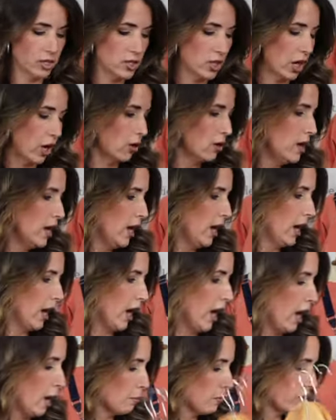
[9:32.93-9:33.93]
So
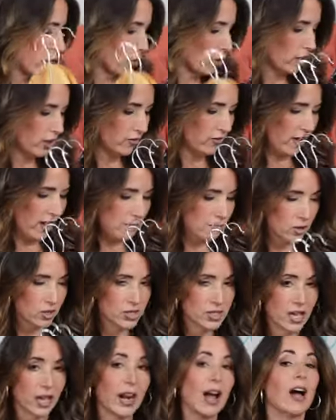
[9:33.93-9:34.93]

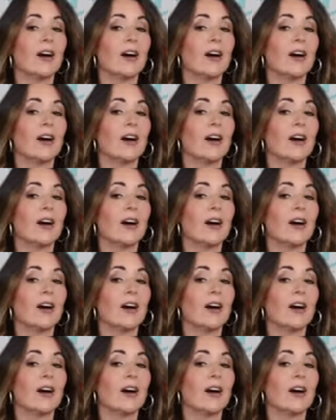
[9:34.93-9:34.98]
35% um,